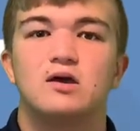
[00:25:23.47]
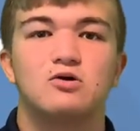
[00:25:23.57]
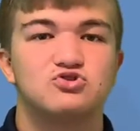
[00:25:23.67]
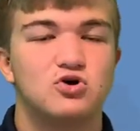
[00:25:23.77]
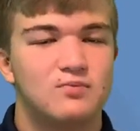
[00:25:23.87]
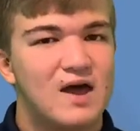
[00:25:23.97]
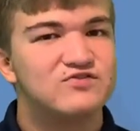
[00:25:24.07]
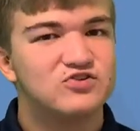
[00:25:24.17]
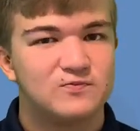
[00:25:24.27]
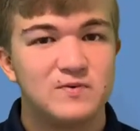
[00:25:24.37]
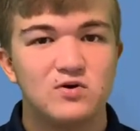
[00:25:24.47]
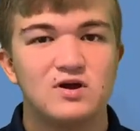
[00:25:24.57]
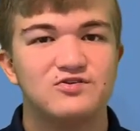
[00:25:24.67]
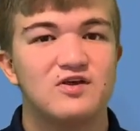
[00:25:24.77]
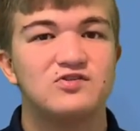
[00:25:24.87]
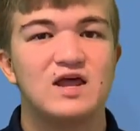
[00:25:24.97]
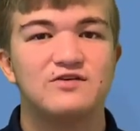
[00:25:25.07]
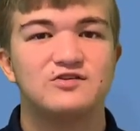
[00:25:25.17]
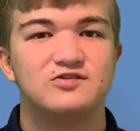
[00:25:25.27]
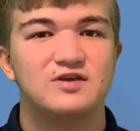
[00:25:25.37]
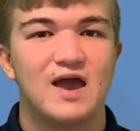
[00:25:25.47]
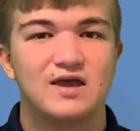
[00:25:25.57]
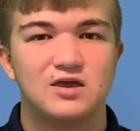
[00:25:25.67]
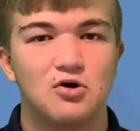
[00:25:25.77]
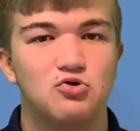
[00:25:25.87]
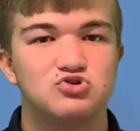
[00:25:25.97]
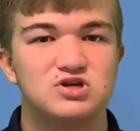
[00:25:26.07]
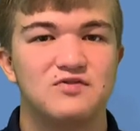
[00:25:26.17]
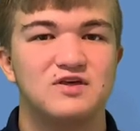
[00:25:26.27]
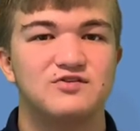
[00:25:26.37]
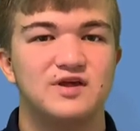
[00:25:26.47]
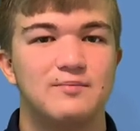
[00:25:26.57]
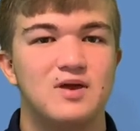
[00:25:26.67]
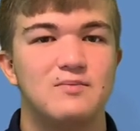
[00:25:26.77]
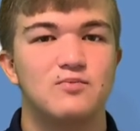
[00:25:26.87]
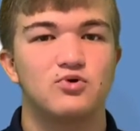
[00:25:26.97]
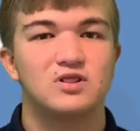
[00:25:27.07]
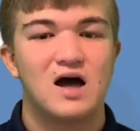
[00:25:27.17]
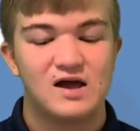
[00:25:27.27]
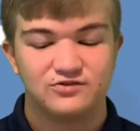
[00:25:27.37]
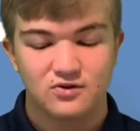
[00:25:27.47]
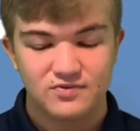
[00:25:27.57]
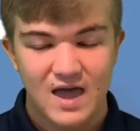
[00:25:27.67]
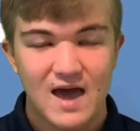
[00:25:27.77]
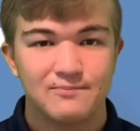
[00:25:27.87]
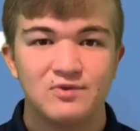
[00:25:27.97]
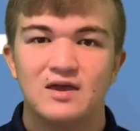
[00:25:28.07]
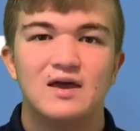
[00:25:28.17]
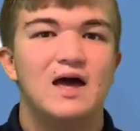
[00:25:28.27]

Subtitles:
Coach Odom has experience as an SEC head coach, and I think Sam Pittman relies on that.